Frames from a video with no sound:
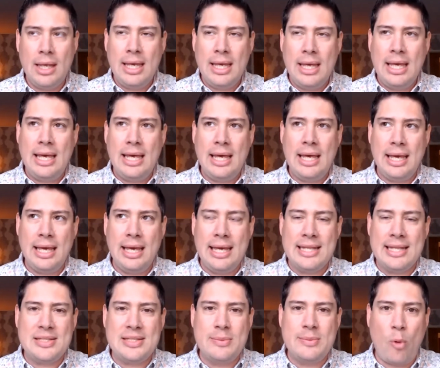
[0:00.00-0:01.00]
uh,
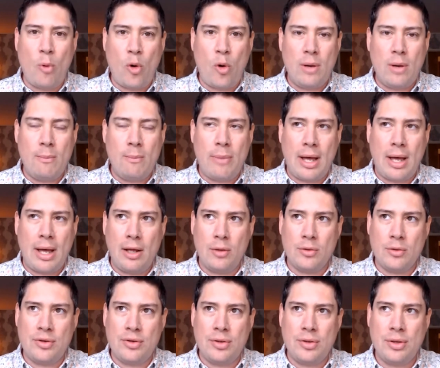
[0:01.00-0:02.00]
it's more
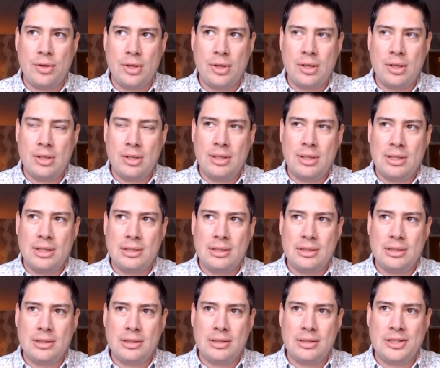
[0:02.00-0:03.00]
about
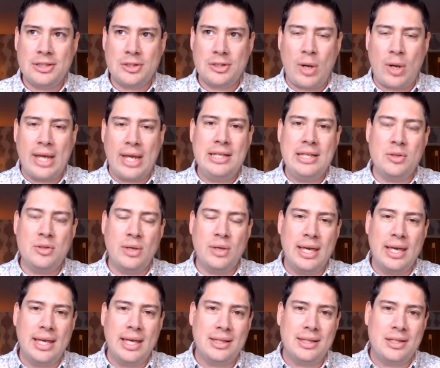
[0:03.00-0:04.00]
trying to
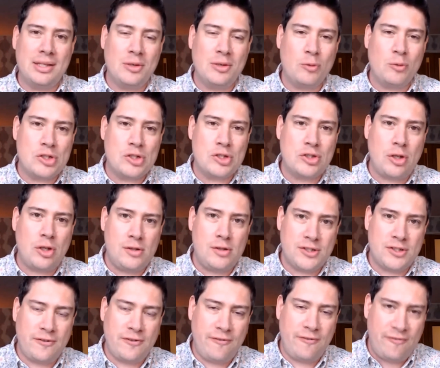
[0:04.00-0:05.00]
get
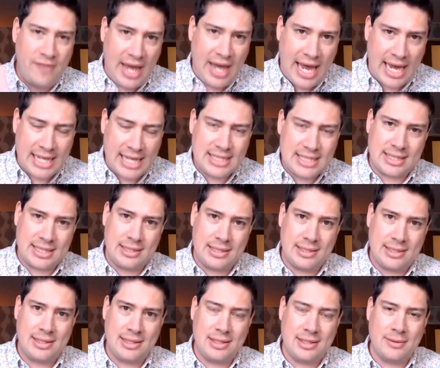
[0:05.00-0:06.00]
results fast
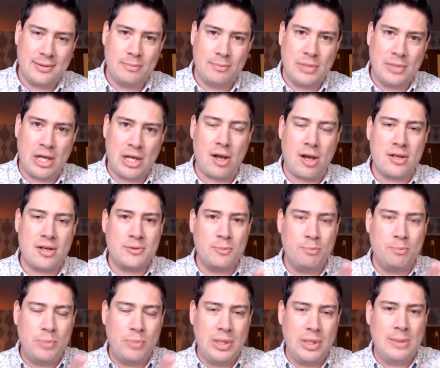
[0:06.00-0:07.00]
because
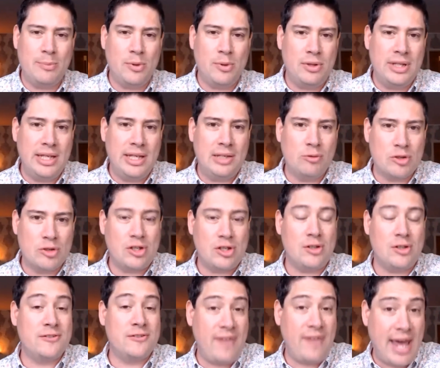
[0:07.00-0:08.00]
people need
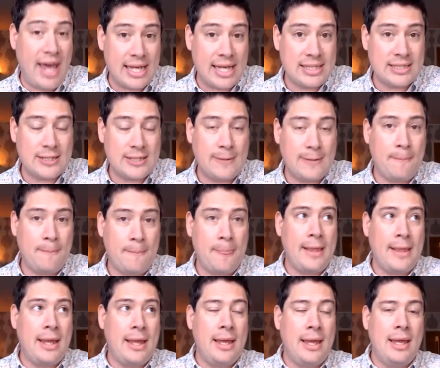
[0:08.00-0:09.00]
results fast.
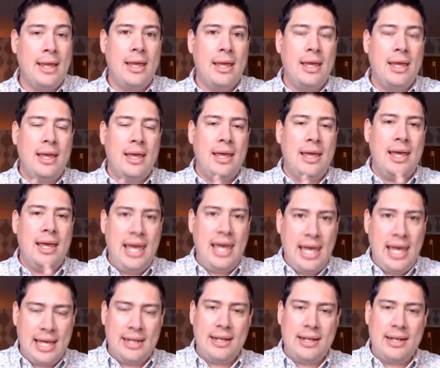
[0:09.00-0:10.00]

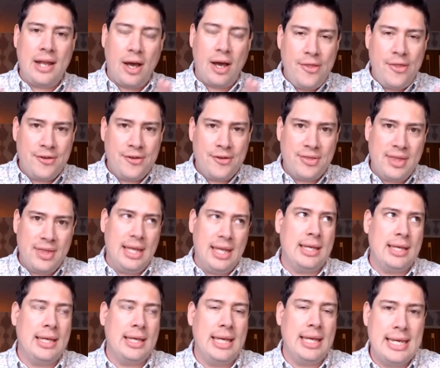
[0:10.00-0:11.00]
And the other
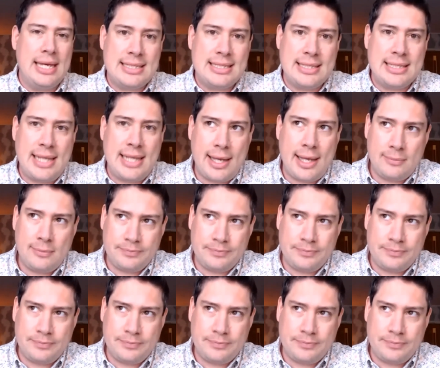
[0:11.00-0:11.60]
thing is that